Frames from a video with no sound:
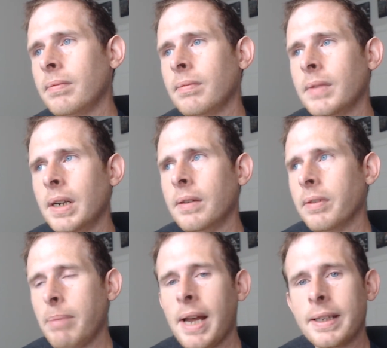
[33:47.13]
you know,
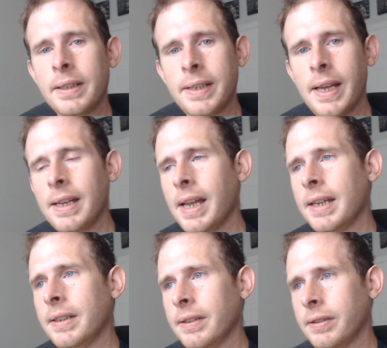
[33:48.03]
from back in the day,
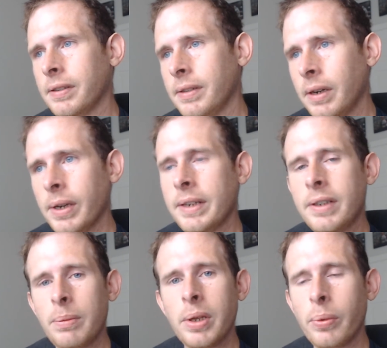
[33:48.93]
end is, you know,
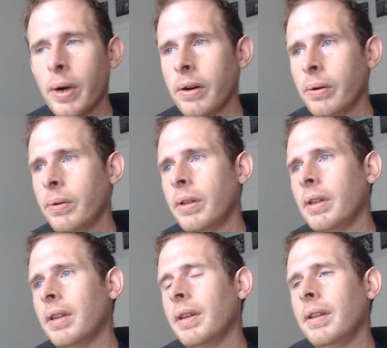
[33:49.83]
NWO
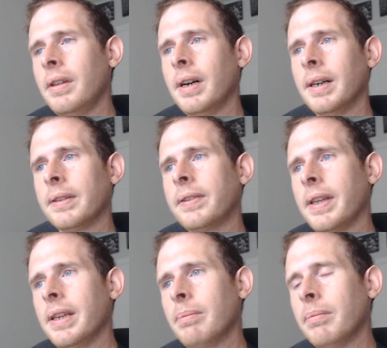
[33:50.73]

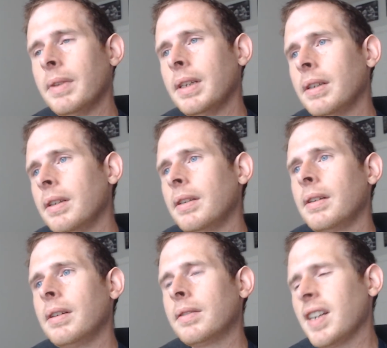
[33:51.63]
theme.
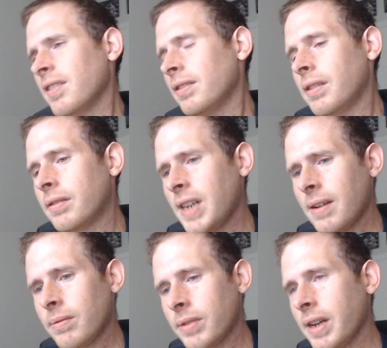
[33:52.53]

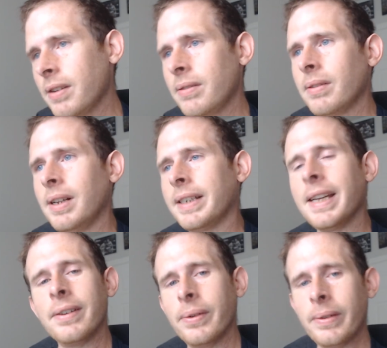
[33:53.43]
I
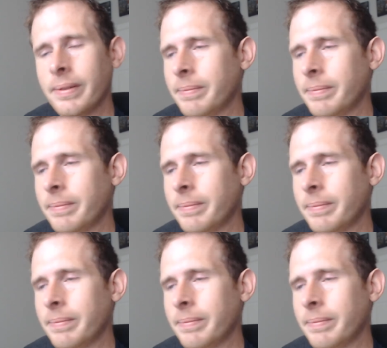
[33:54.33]
can't do it.